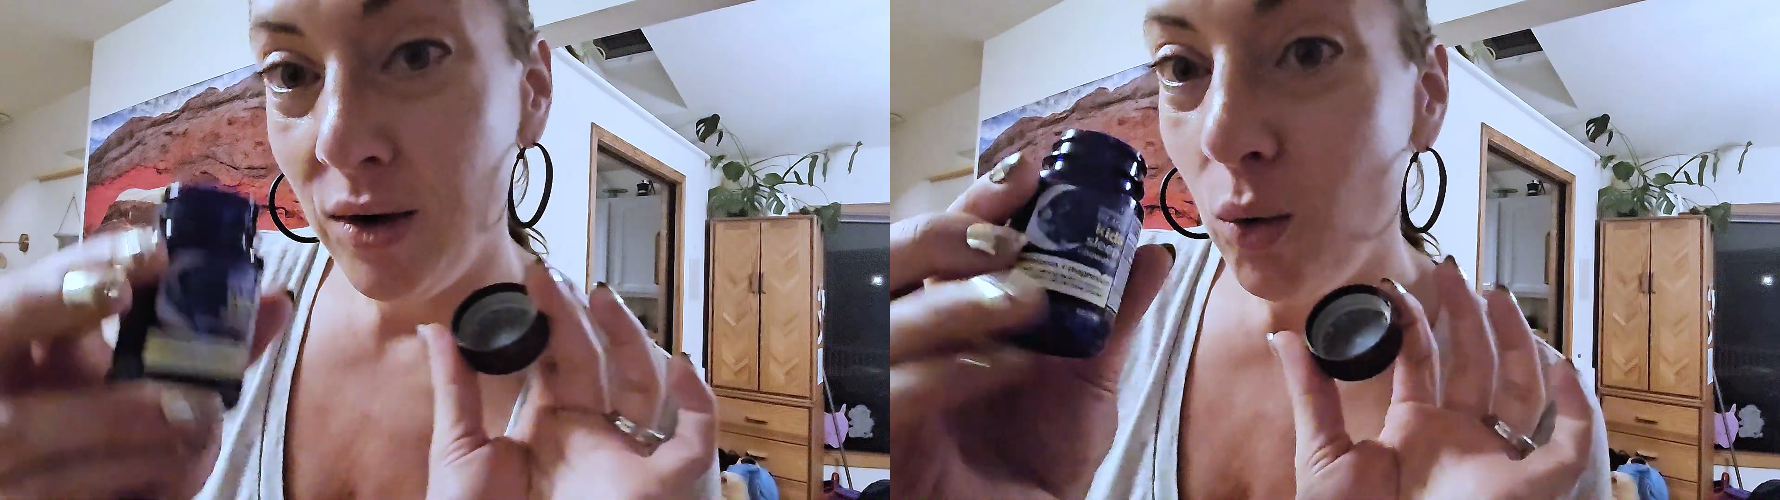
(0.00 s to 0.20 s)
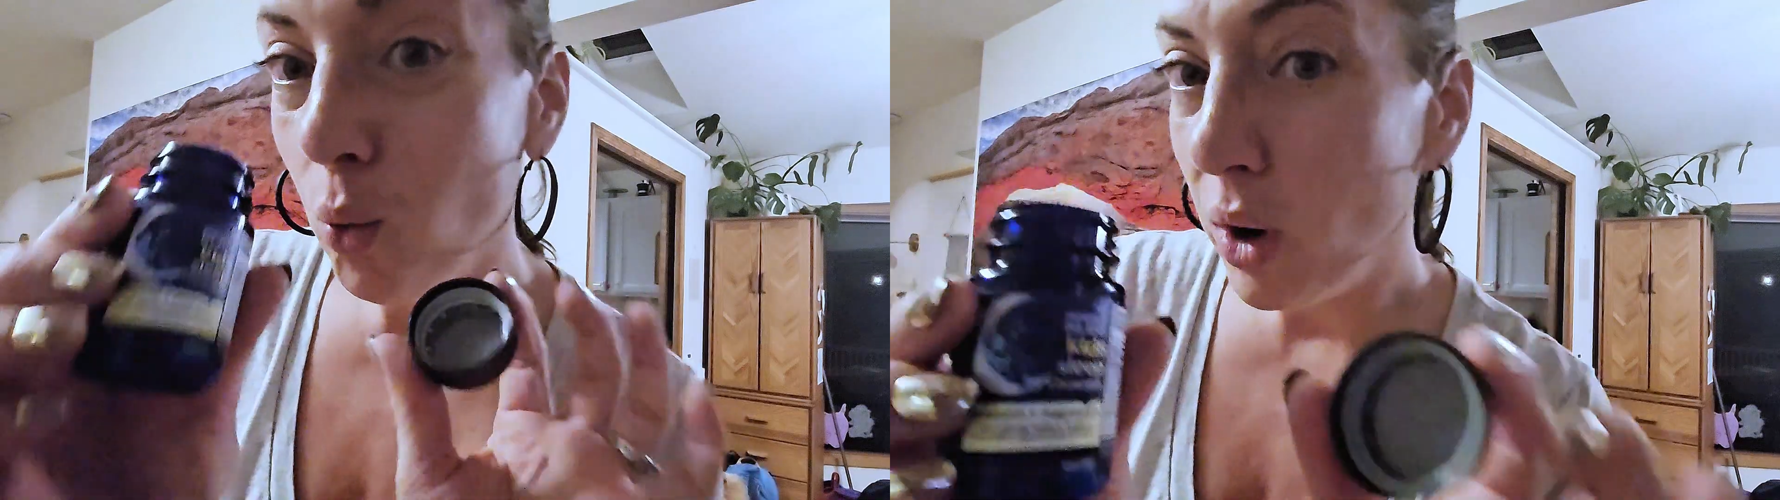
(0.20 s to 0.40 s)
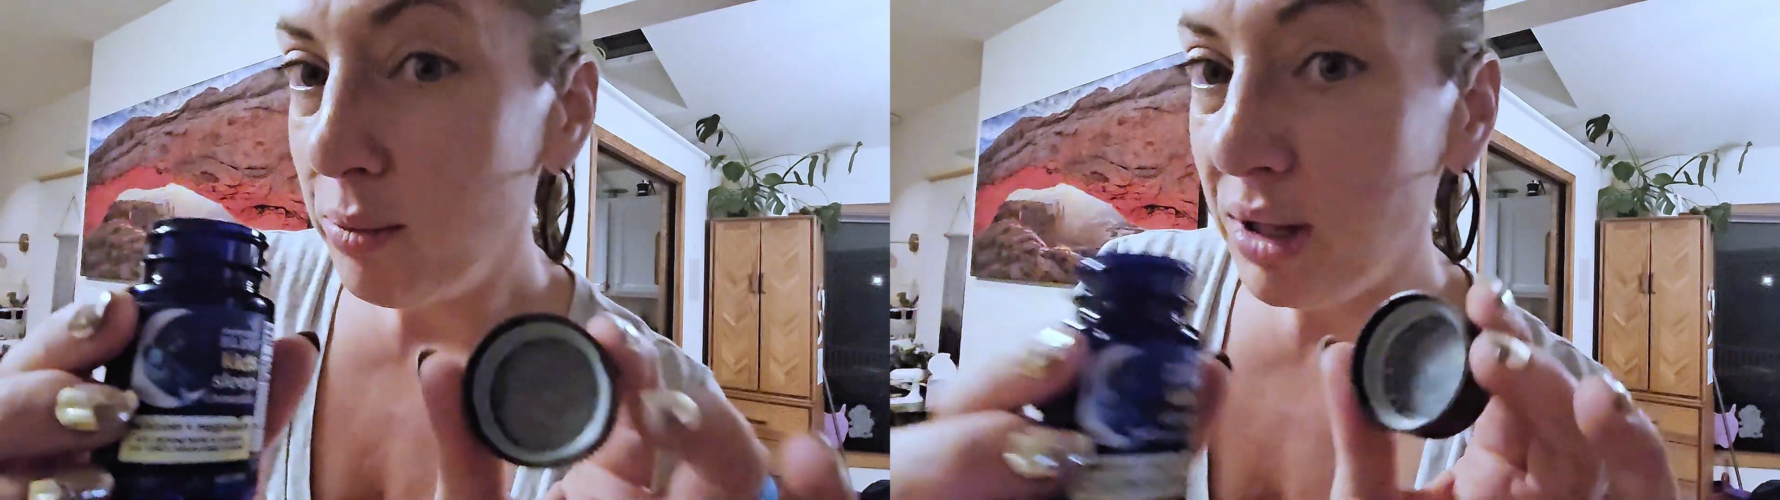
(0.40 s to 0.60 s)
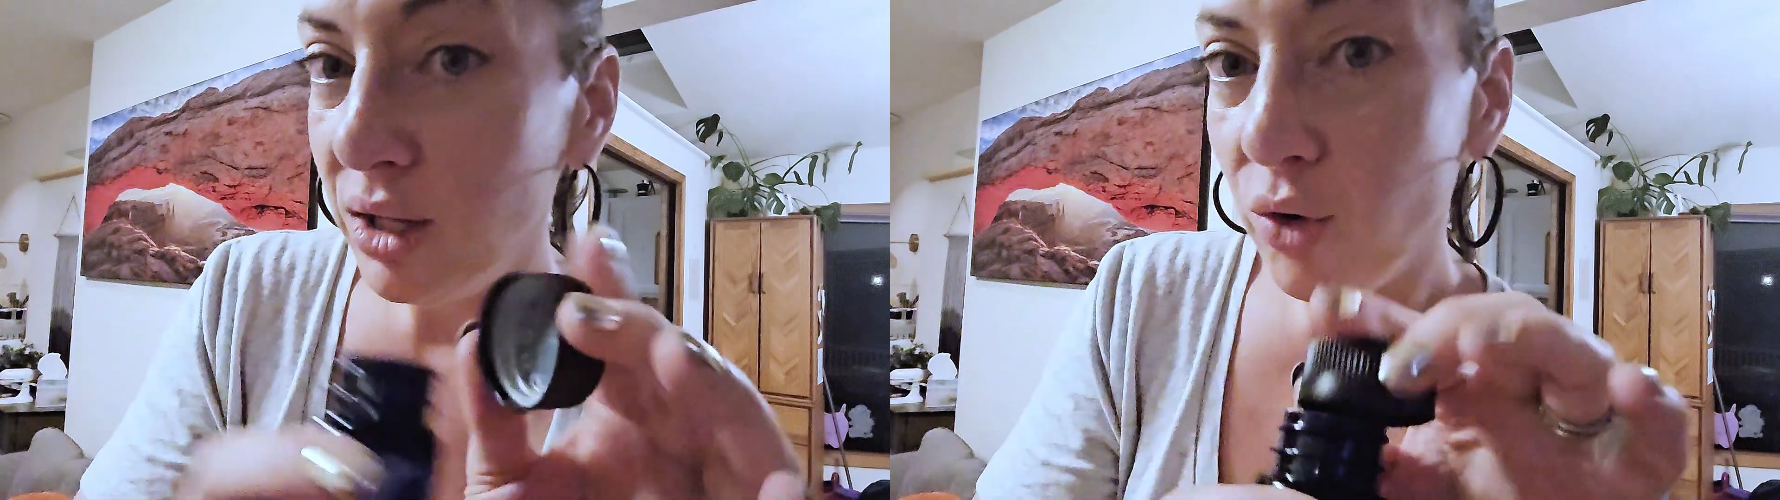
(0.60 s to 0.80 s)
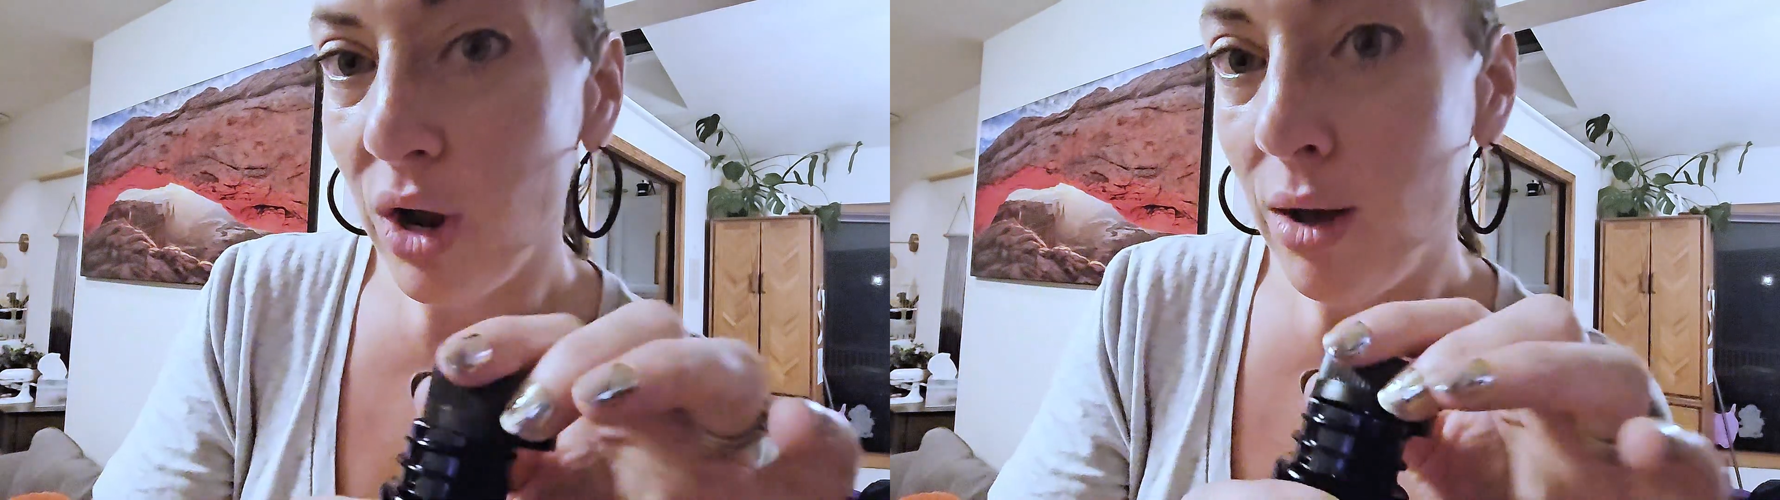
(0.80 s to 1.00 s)
One
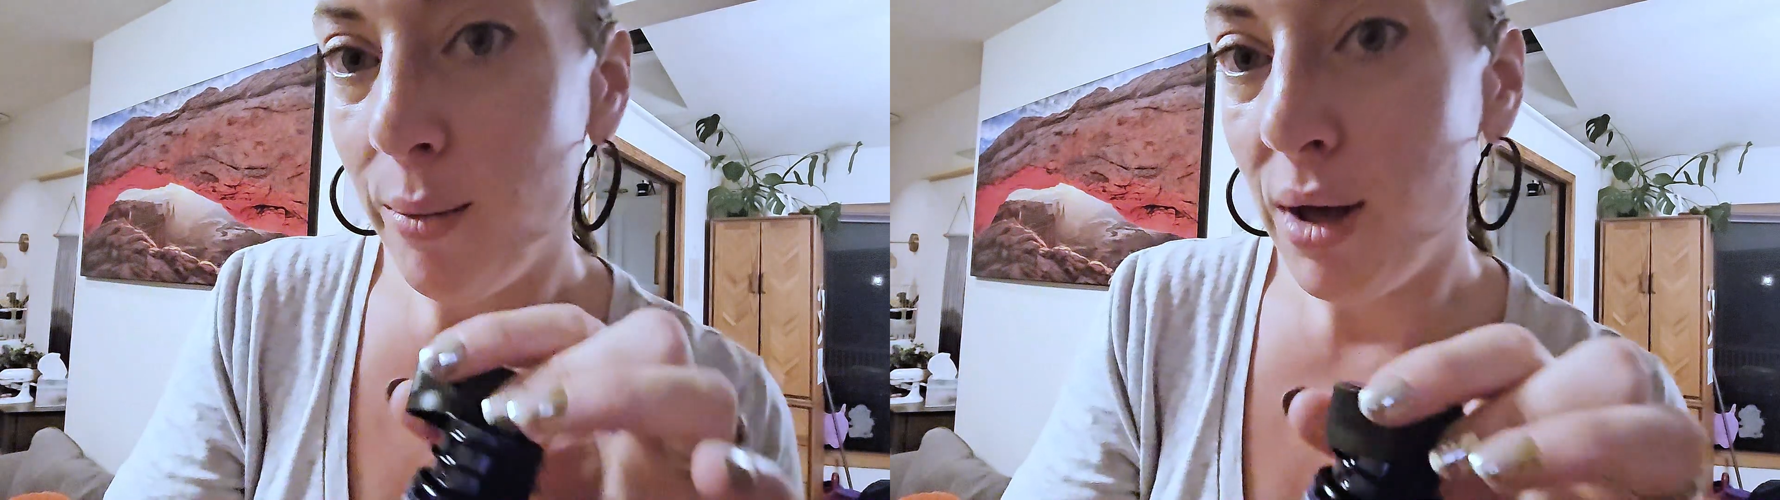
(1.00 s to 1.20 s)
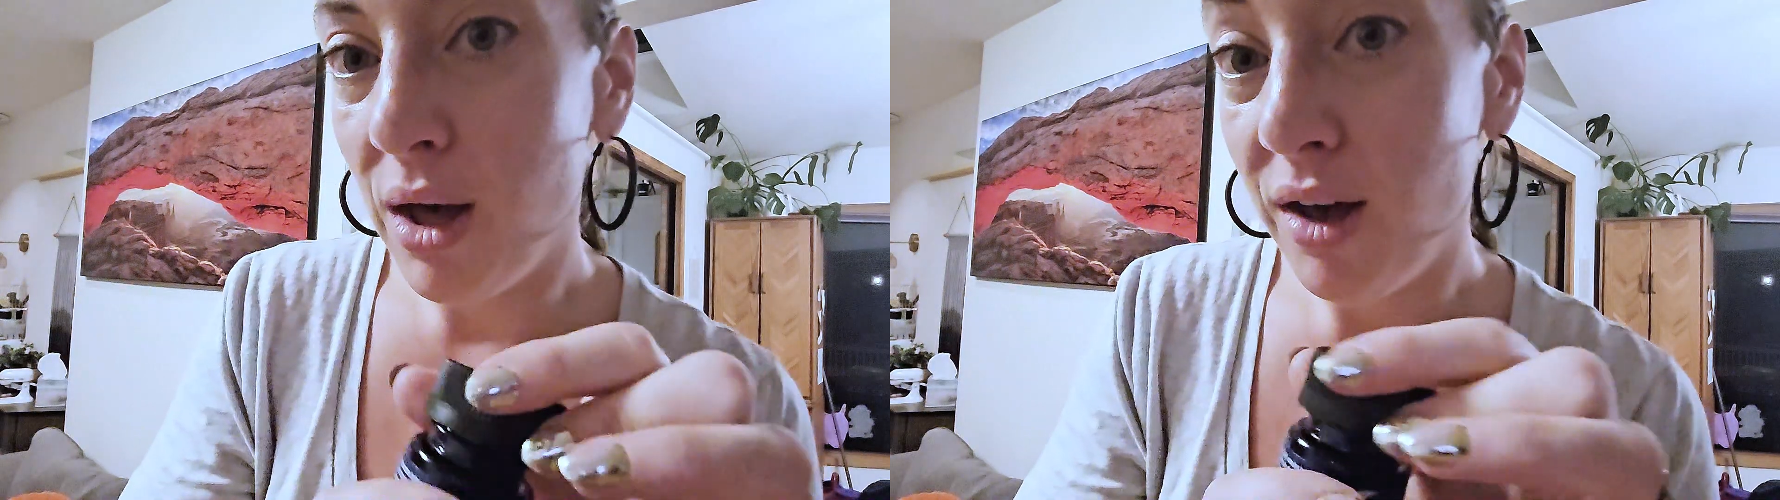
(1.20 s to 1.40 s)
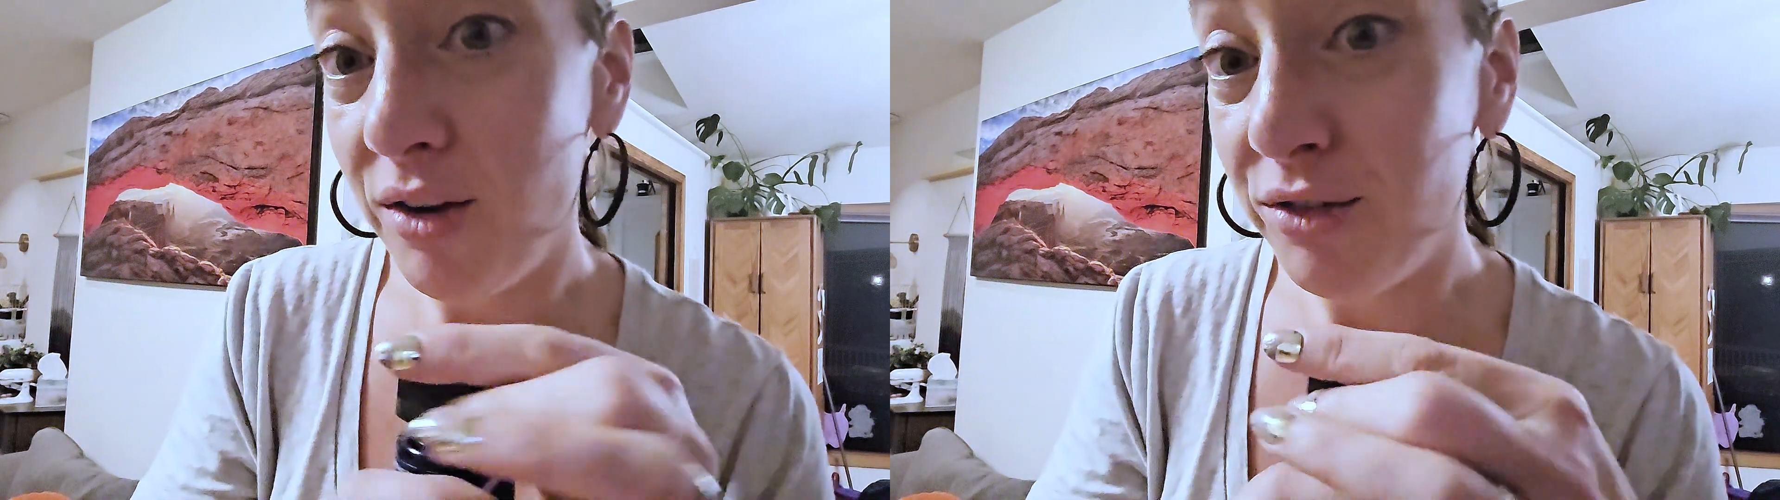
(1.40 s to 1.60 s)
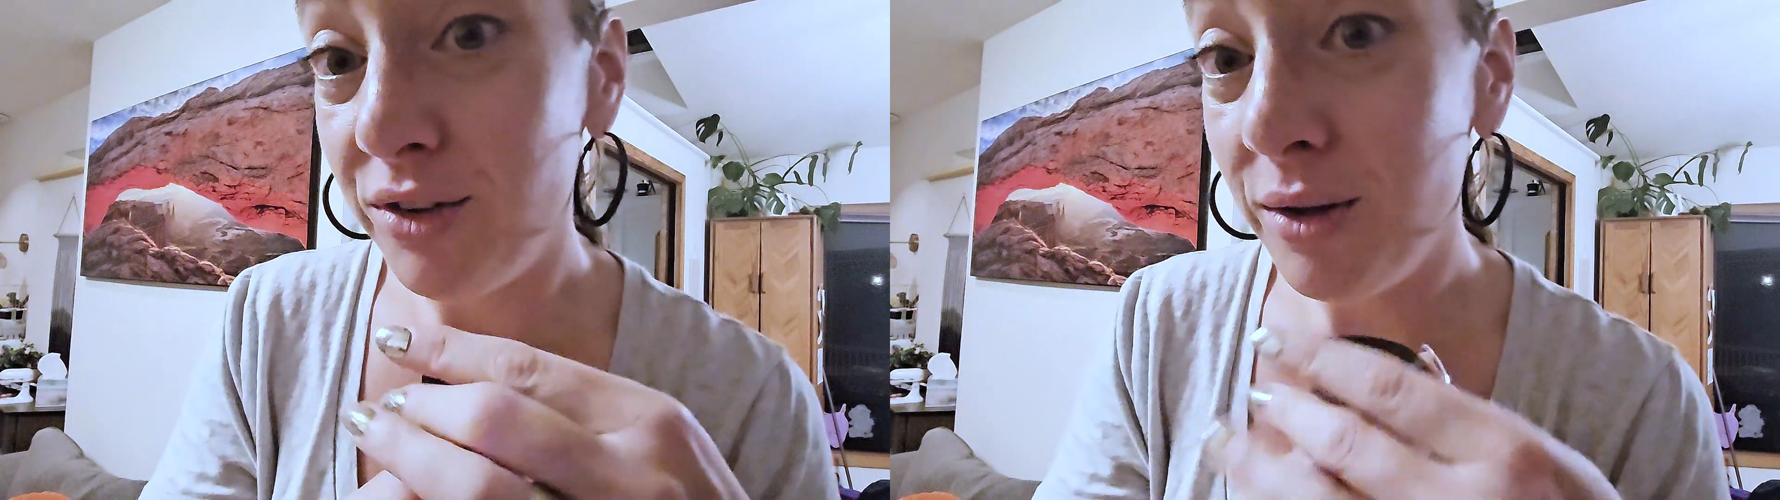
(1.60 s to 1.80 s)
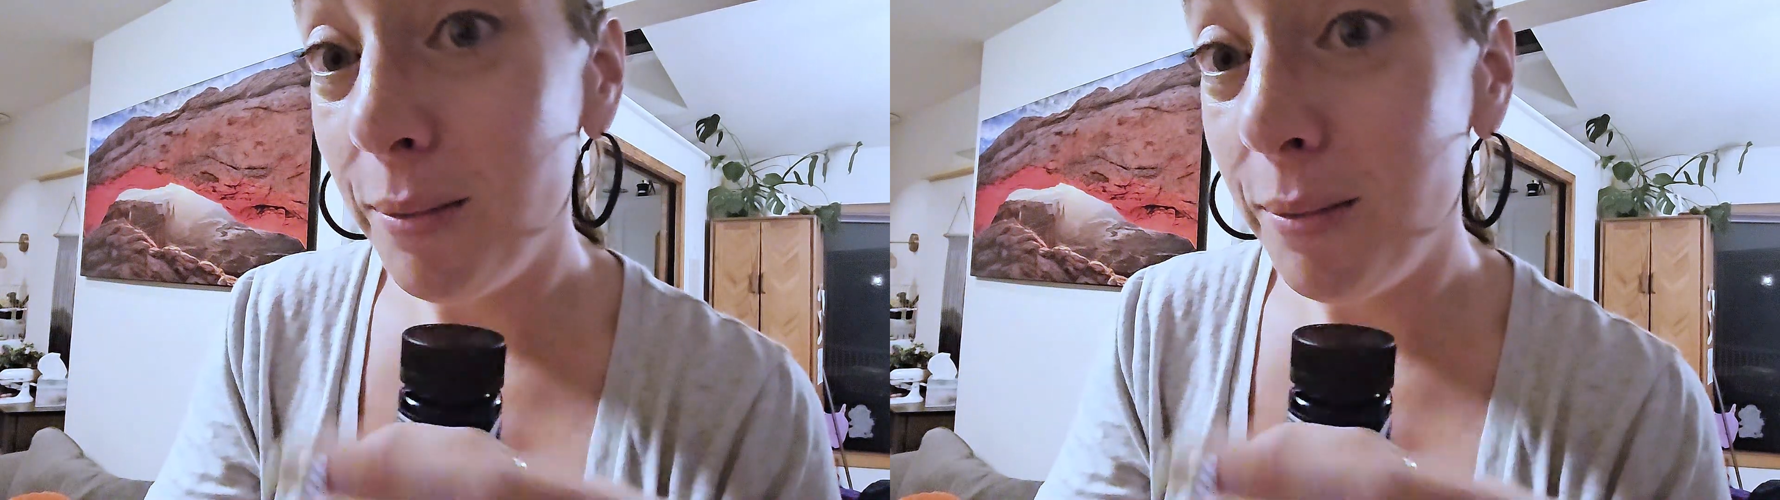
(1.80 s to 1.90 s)
milligram of